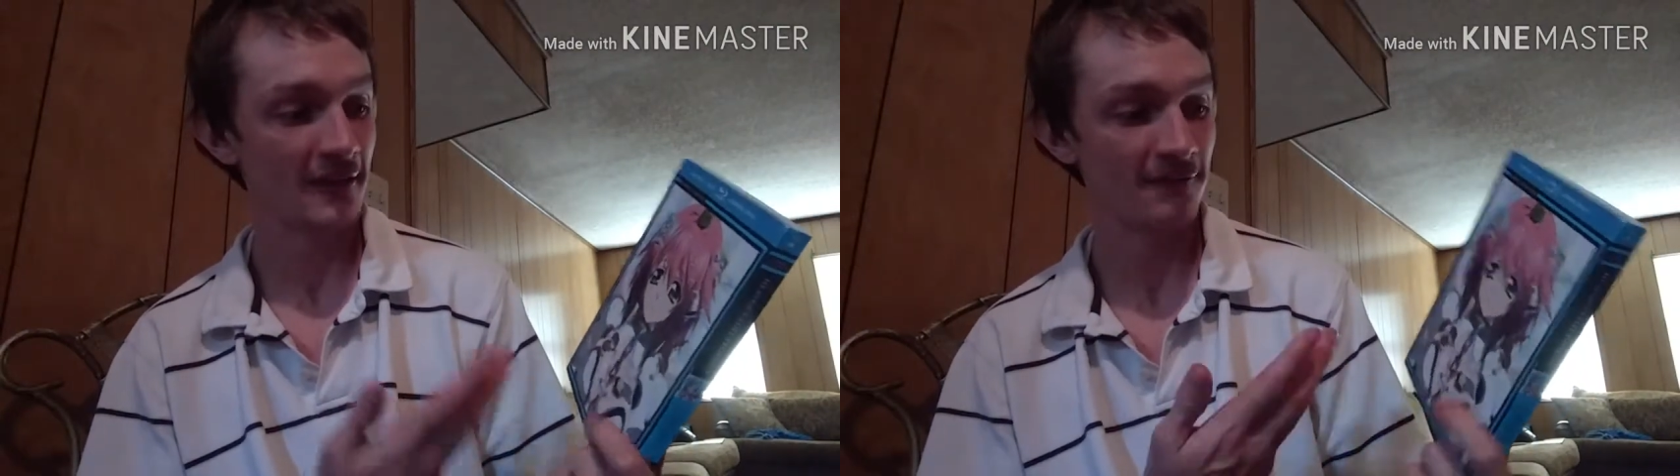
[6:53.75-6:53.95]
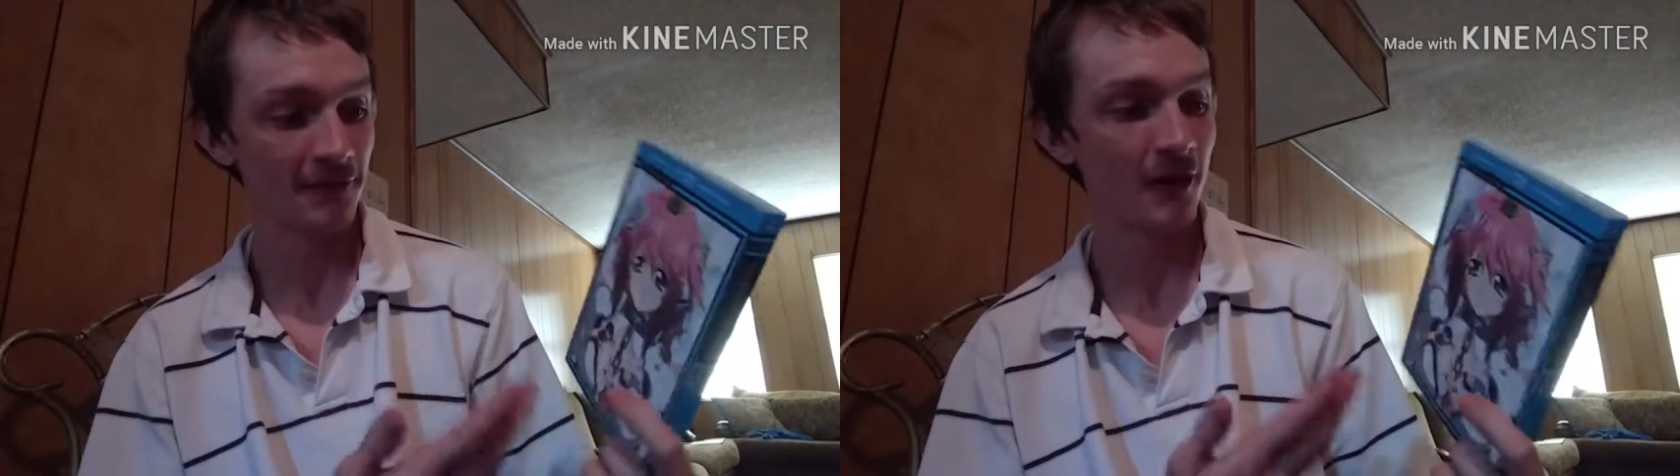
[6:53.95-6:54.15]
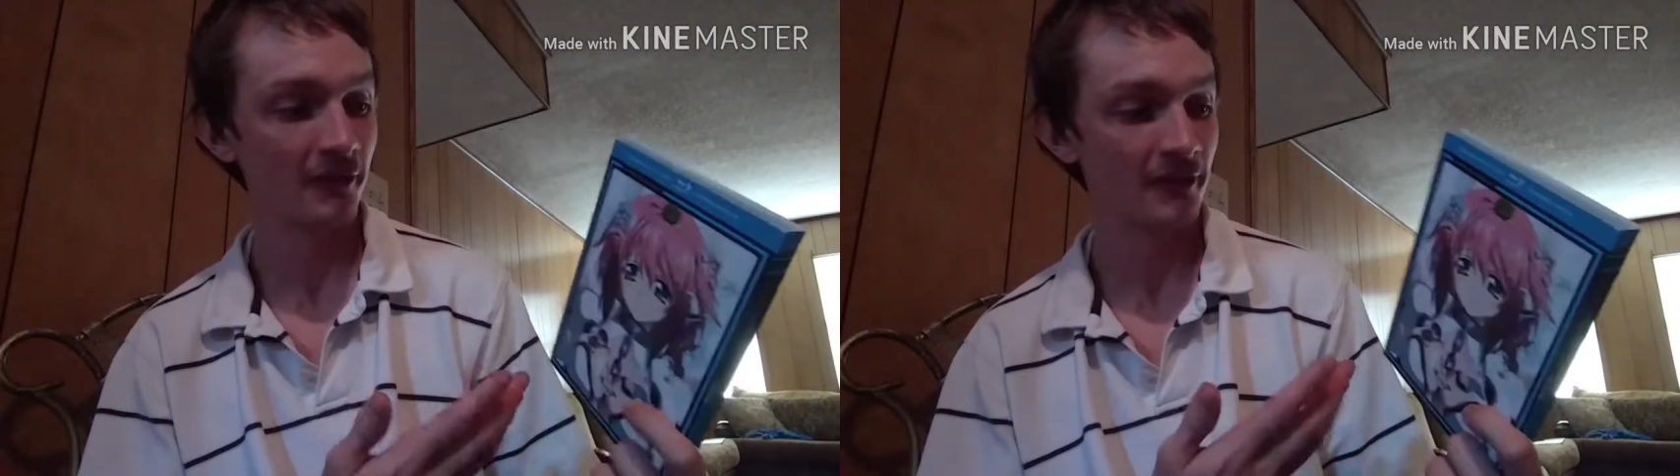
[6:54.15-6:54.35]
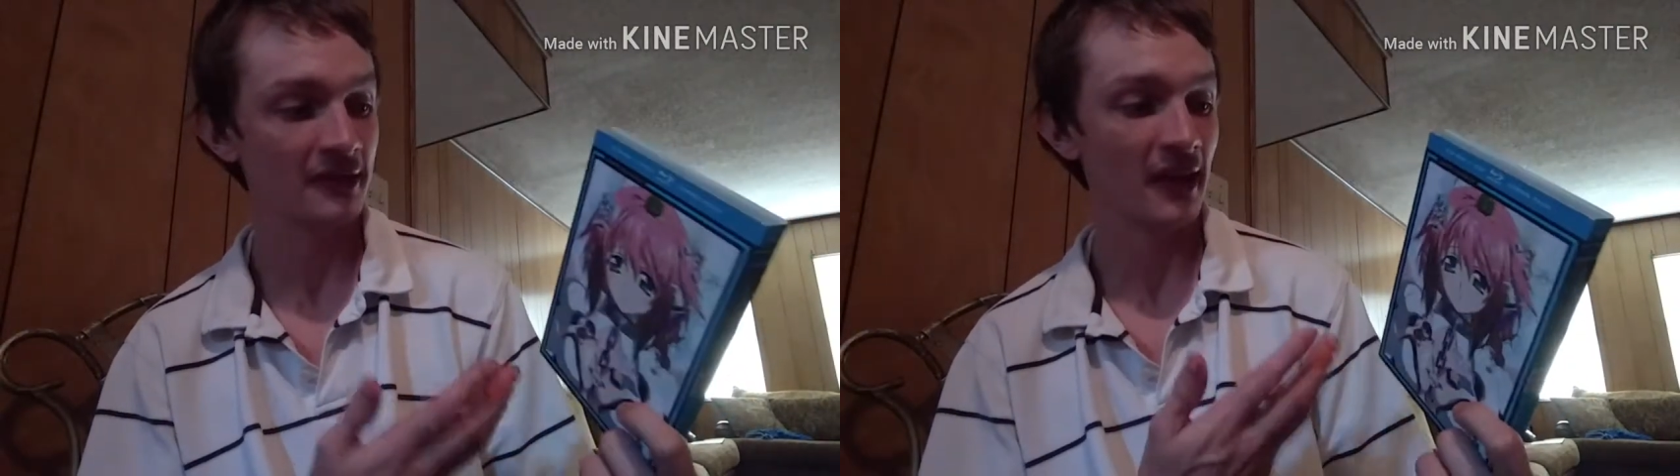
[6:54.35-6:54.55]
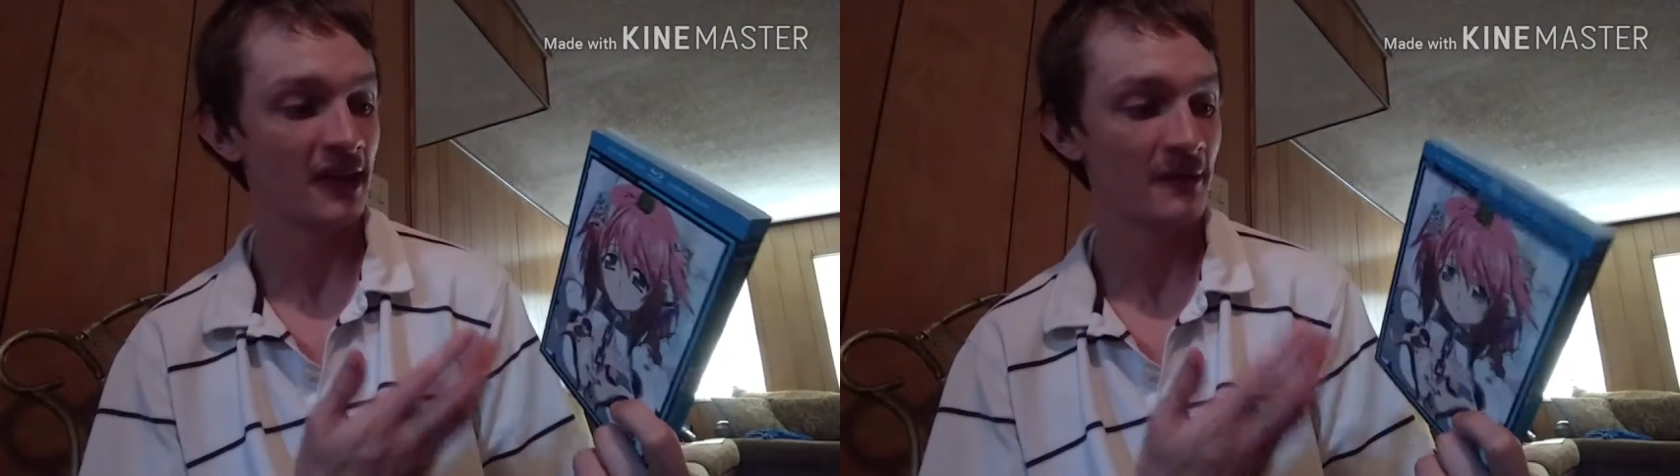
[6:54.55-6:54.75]
fault
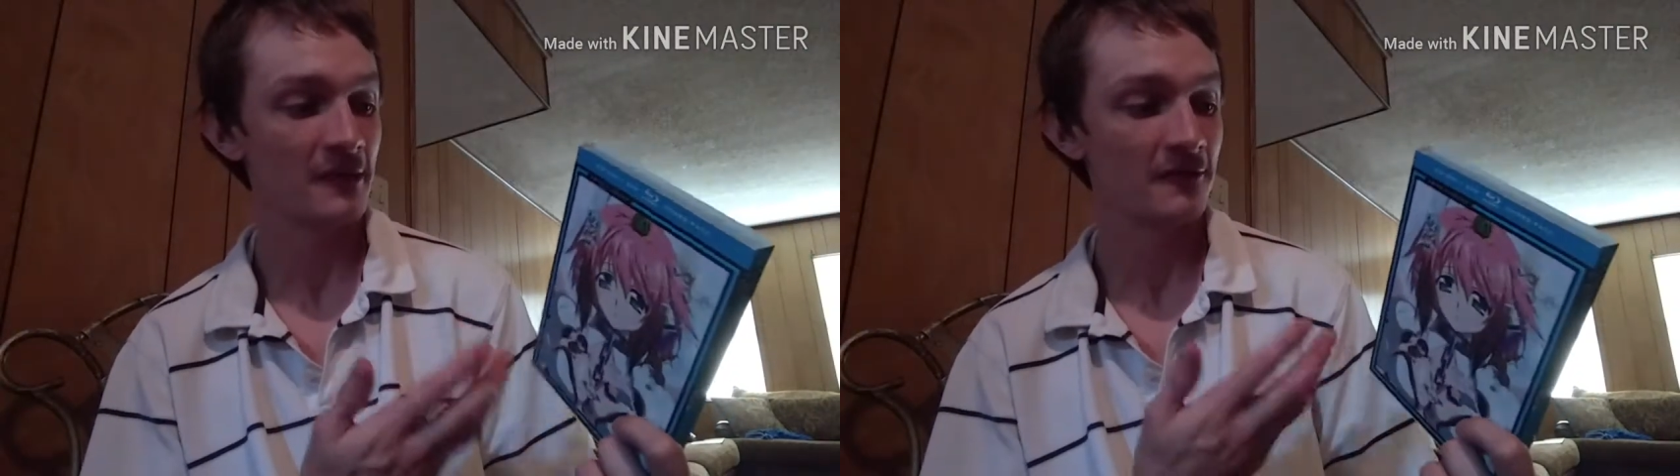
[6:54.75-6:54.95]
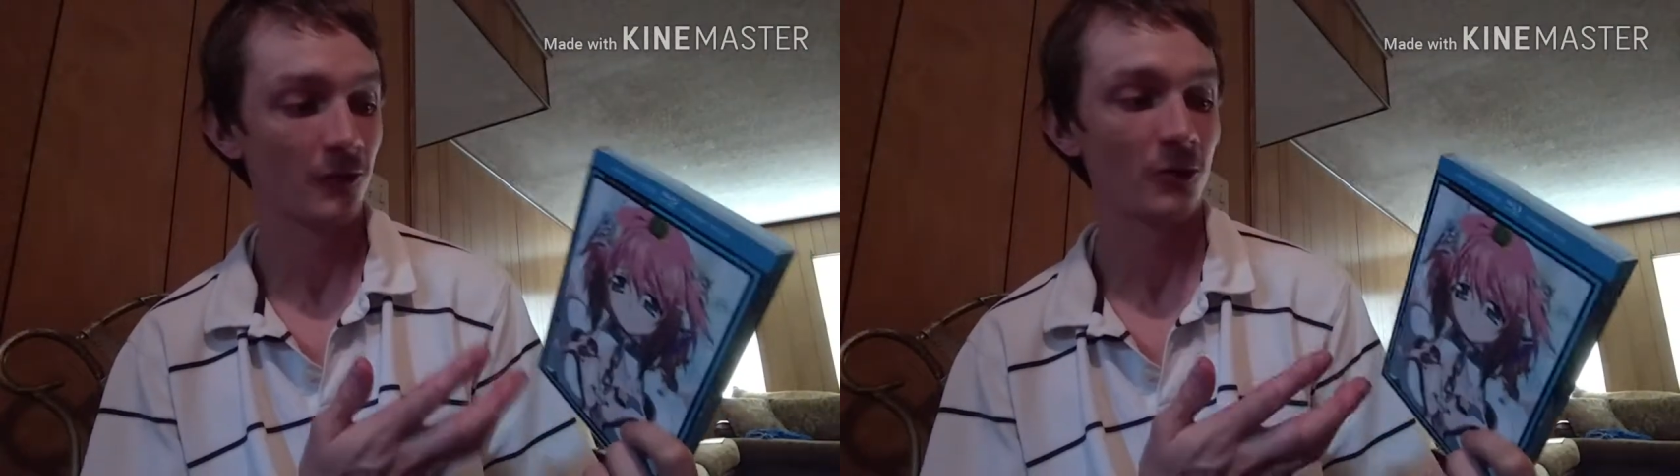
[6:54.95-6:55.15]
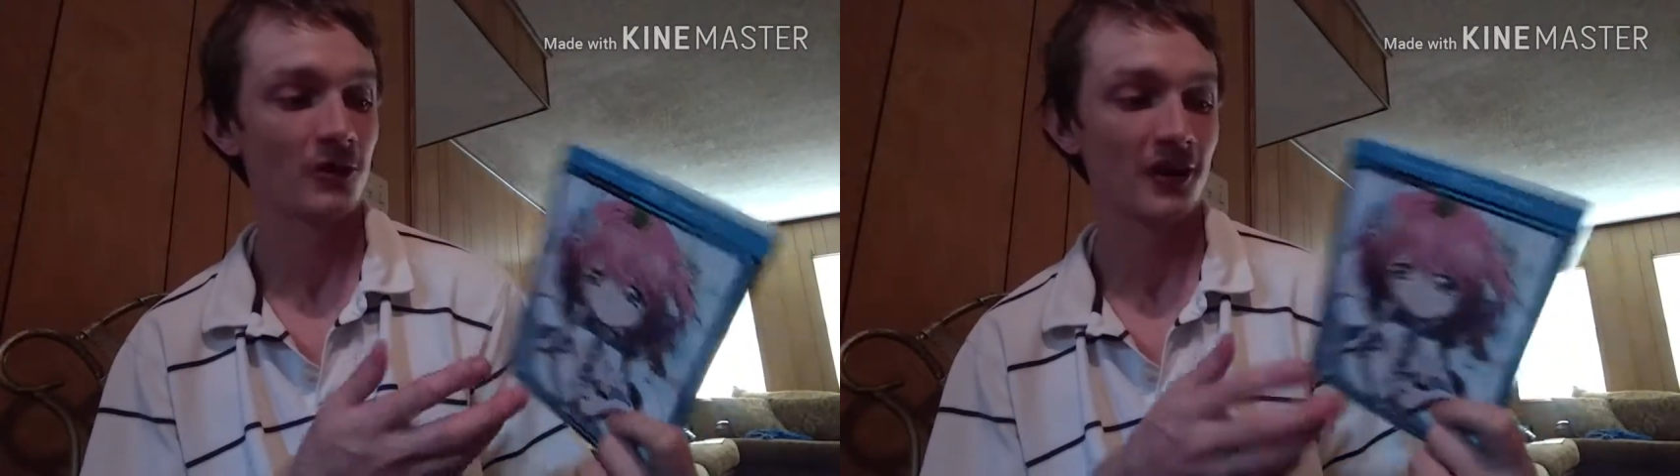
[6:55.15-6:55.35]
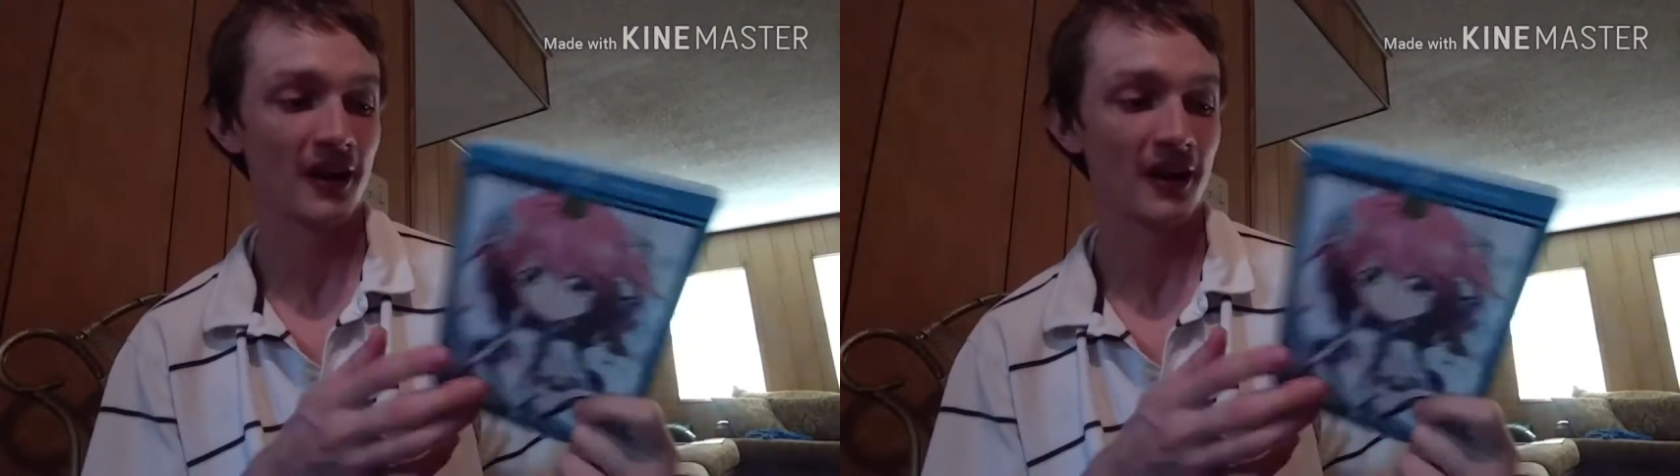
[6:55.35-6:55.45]
this anime for,